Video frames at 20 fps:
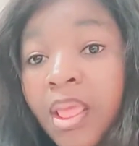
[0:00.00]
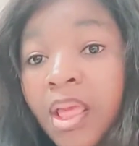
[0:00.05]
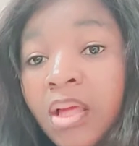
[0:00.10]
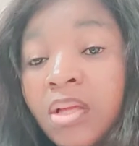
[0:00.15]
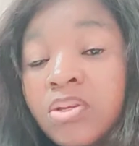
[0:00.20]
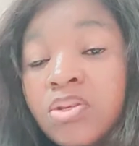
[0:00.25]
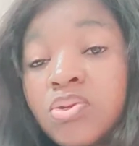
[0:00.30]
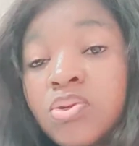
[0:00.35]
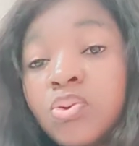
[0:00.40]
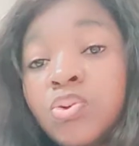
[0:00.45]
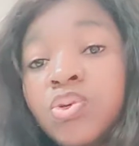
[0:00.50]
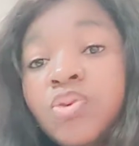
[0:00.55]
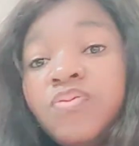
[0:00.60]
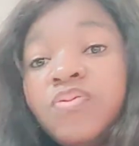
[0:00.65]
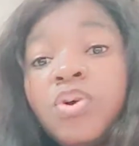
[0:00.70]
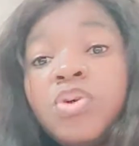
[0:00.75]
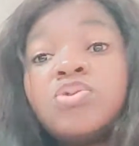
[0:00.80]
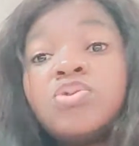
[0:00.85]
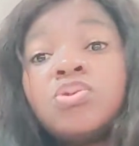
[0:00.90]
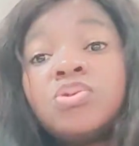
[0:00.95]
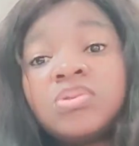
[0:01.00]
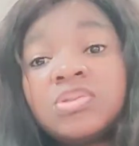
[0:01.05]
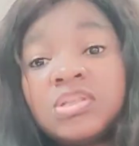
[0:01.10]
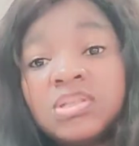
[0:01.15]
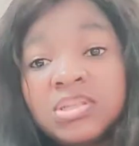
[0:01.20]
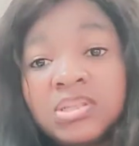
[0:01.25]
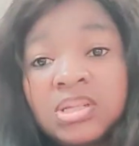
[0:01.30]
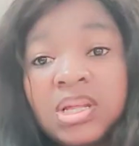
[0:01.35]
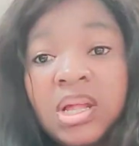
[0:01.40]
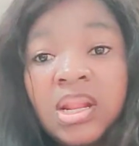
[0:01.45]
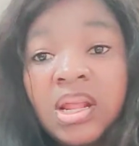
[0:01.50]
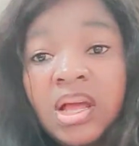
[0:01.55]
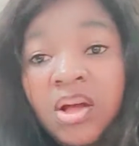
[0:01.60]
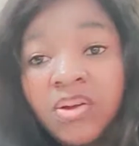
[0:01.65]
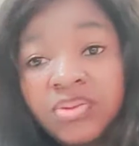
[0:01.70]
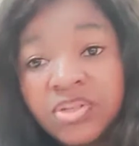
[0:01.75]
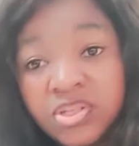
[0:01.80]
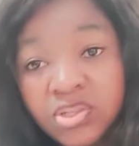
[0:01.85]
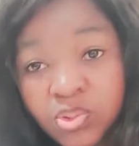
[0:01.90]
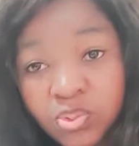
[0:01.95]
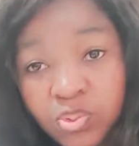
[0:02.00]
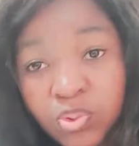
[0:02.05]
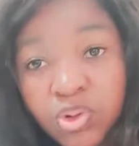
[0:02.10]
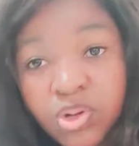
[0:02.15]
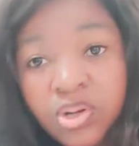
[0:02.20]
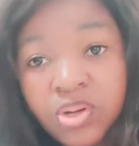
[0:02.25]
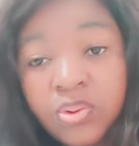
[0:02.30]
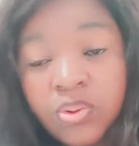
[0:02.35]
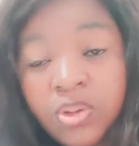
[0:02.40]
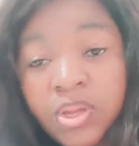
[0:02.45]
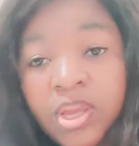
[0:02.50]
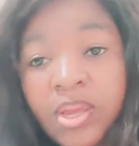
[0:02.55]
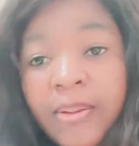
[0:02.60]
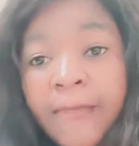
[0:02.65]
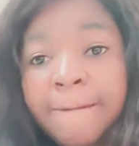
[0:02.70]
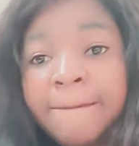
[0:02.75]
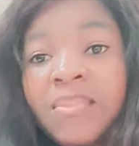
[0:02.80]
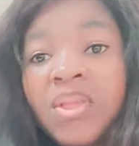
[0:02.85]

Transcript: So you've got to understand how this works, okay?